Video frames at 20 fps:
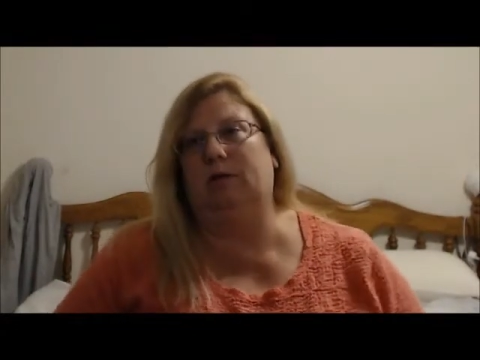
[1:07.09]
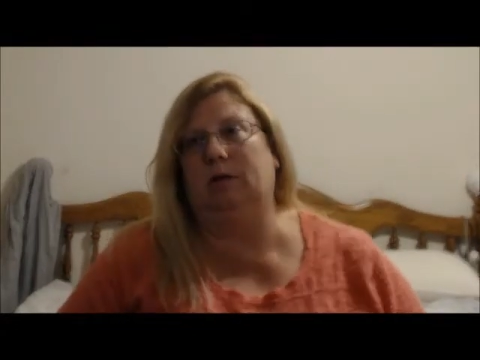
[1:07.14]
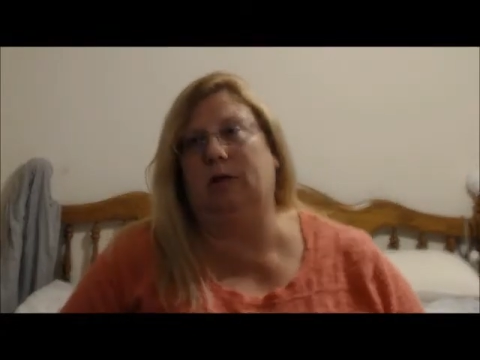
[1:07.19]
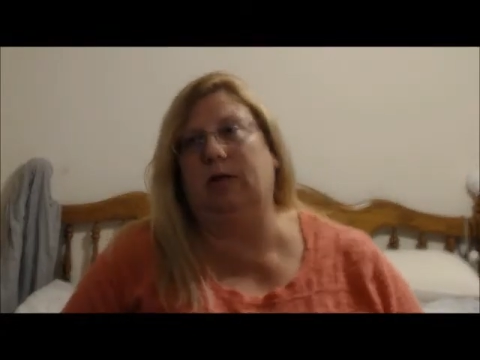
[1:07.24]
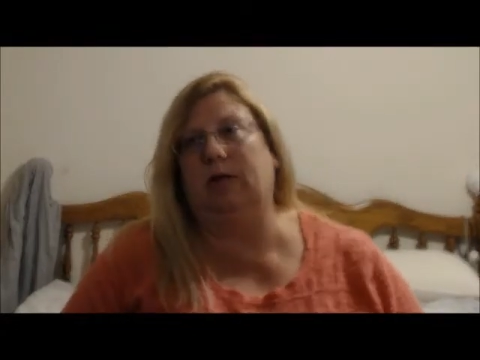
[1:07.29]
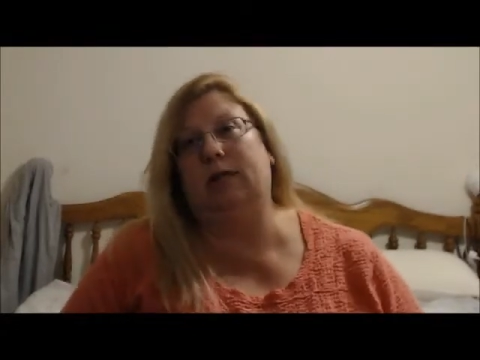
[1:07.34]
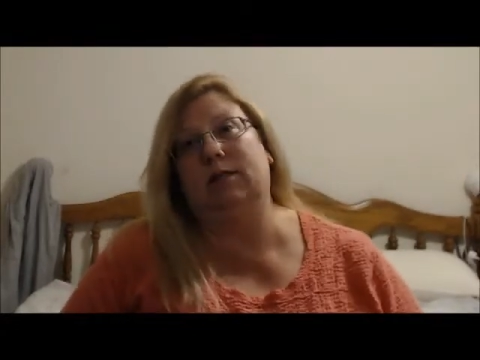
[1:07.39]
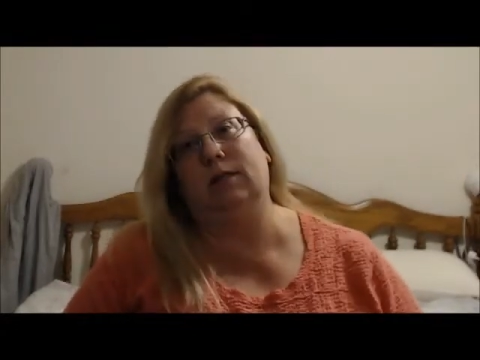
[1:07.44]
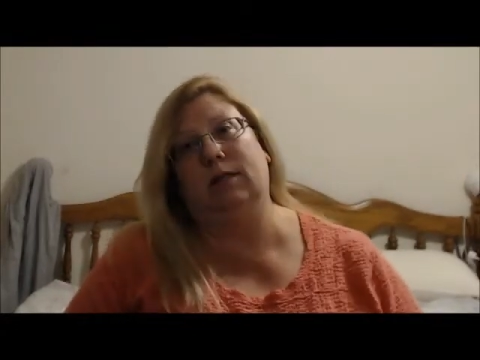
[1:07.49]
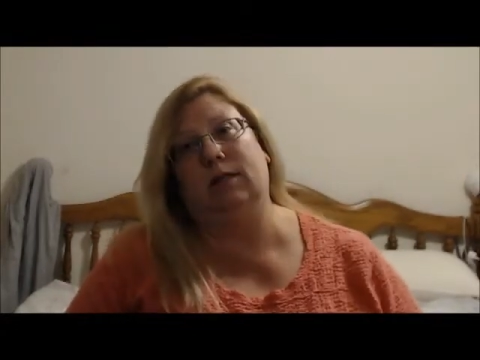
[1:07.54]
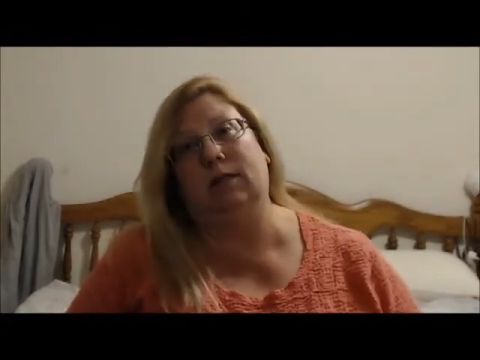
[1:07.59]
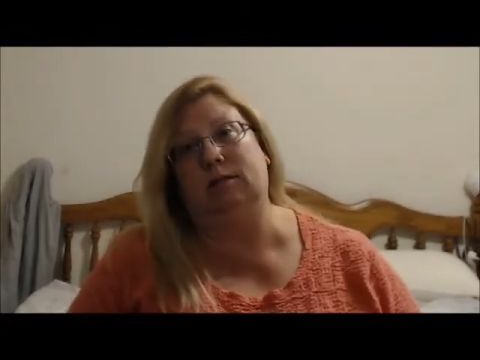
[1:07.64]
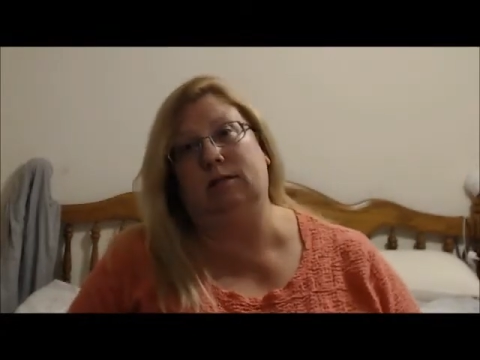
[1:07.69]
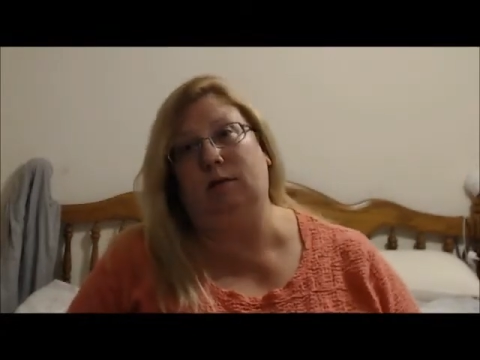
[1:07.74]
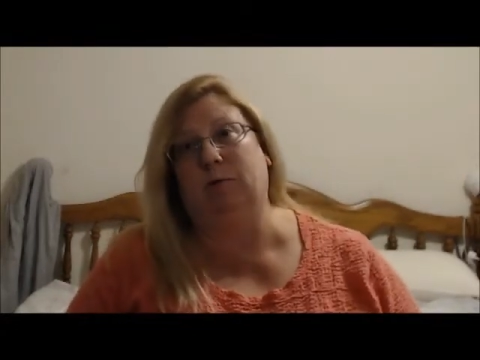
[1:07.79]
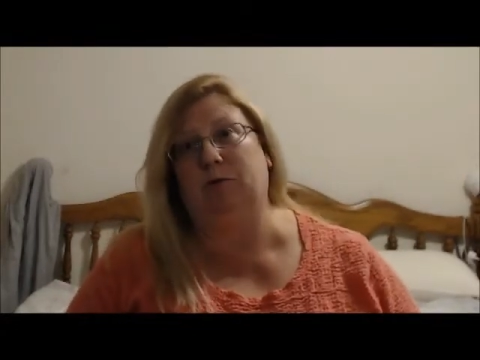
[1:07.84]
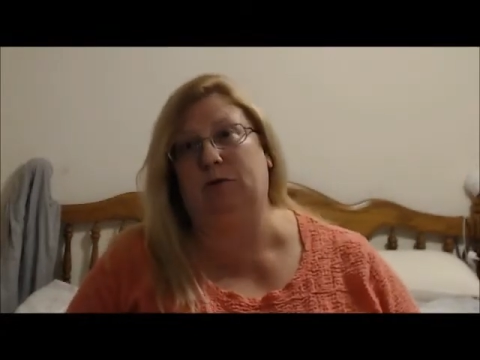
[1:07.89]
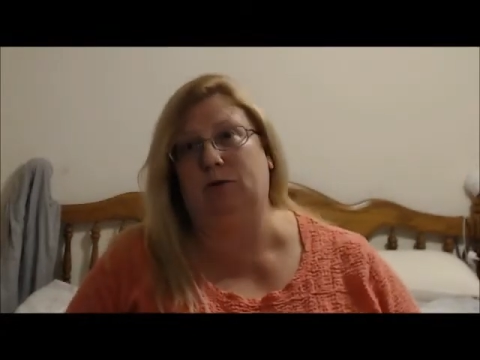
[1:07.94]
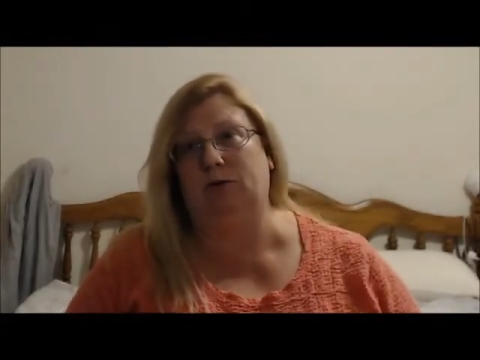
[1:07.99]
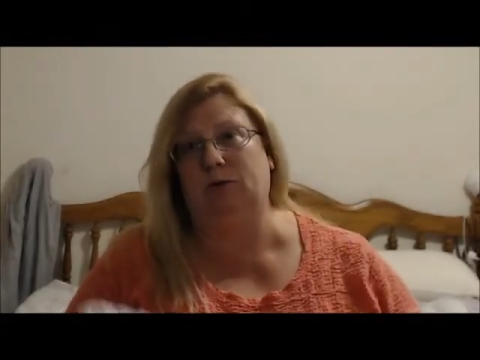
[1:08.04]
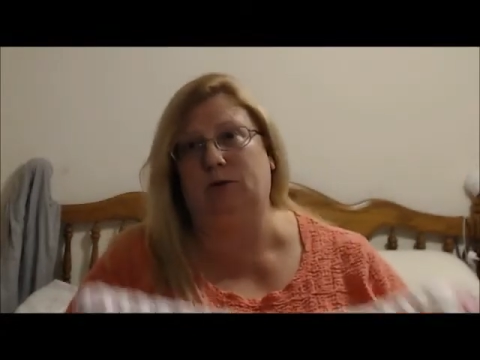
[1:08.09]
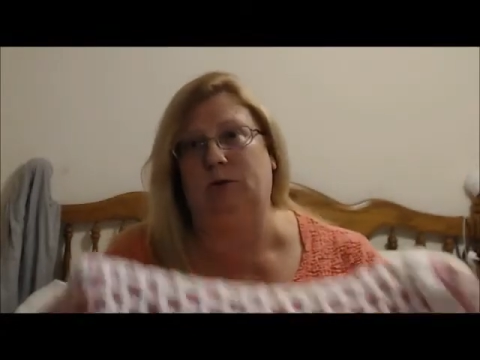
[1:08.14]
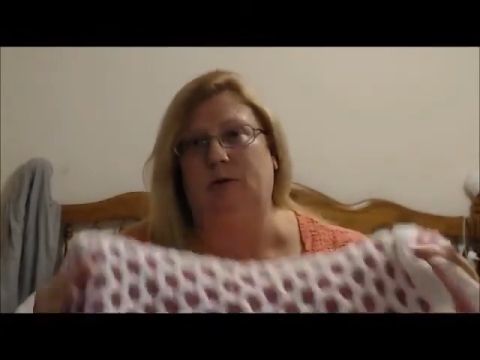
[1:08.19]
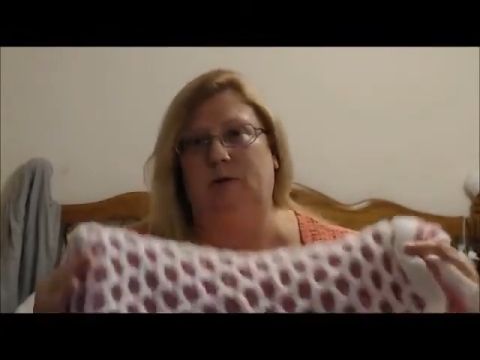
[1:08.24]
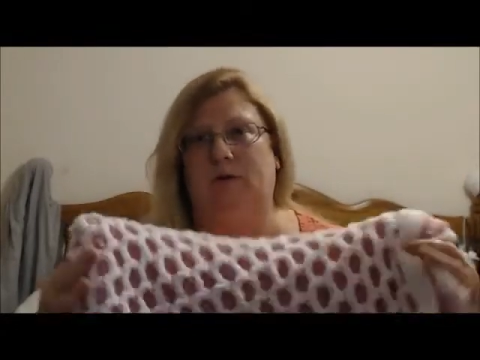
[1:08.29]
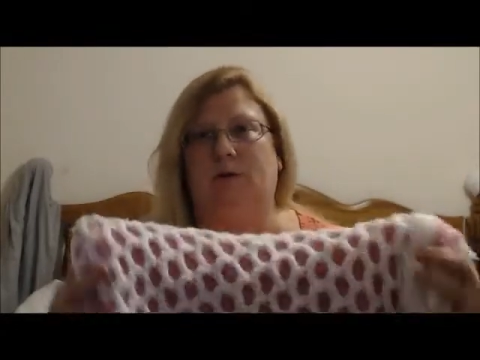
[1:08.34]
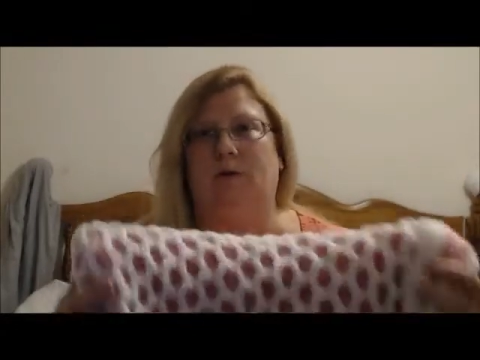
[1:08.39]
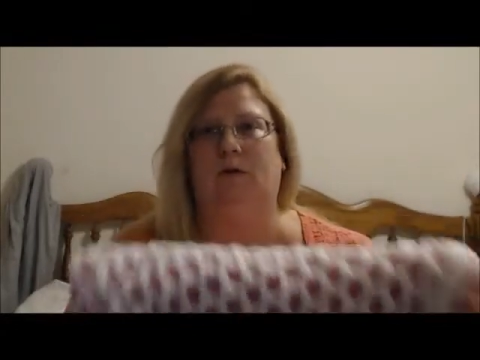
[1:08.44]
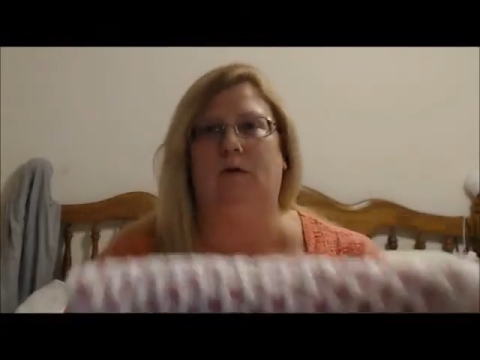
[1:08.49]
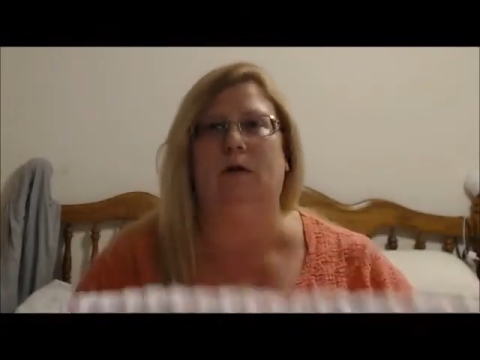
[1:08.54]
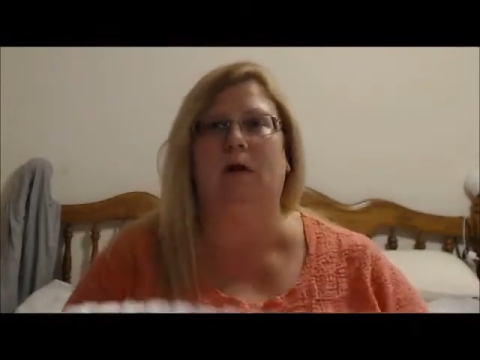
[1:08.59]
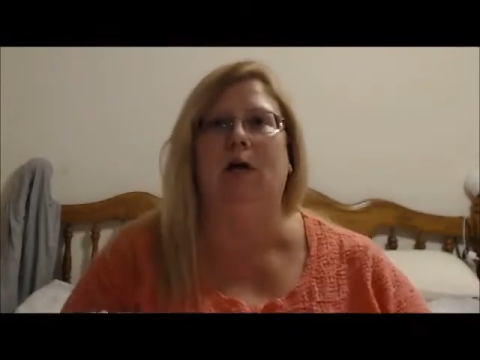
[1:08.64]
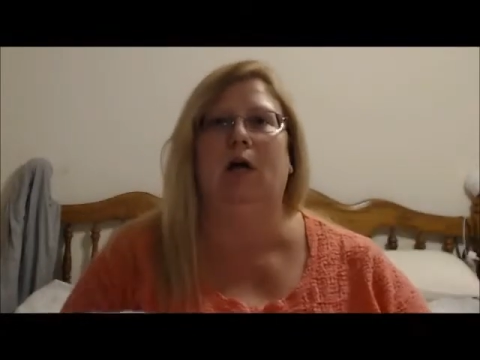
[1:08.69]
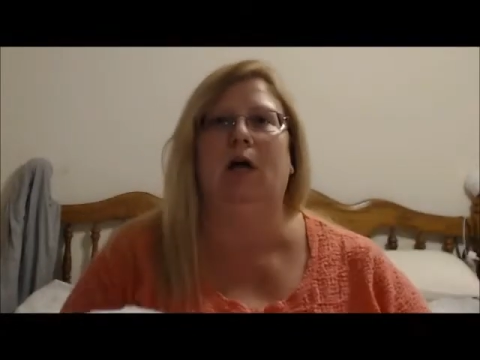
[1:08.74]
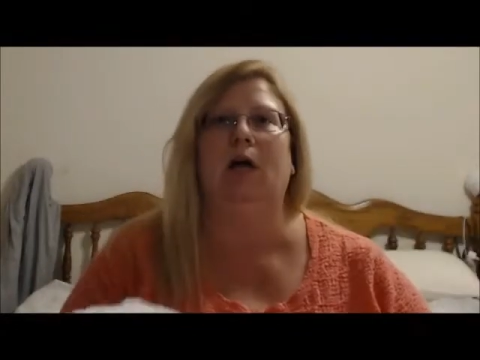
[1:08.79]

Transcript: like I said, it's almost 2 years old.